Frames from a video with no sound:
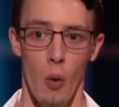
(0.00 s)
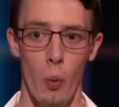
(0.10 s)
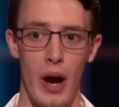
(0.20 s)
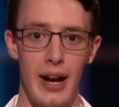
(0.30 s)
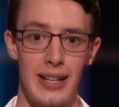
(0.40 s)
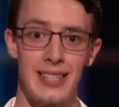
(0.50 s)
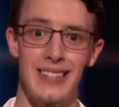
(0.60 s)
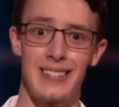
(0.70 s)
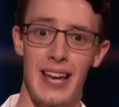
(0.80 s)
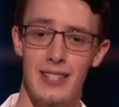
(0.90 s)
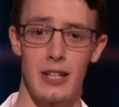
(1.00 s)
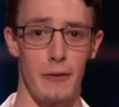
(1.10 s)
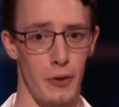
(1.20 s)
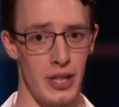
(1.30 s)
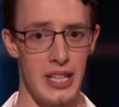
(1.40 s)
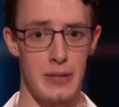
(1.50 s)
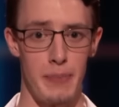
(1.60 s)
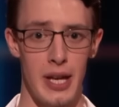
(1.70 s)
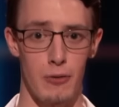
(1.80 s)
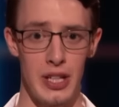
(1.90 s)
where it's a necessity for these
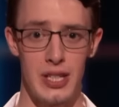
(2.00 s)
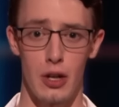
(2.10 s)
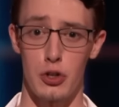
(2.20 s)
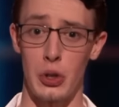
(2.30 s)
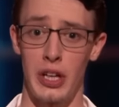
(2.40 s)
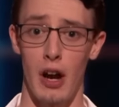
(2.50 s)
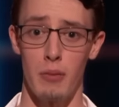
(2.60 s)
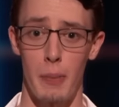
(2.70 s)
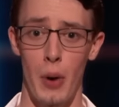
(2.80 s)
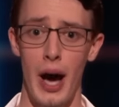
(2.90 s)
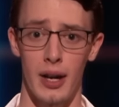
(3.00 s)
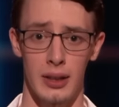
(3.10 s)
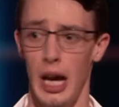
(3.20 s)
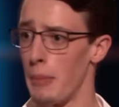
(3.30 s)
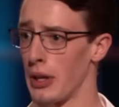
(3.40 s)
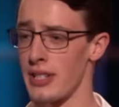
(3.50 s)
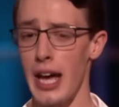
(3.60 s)
big retailers to carry my product, because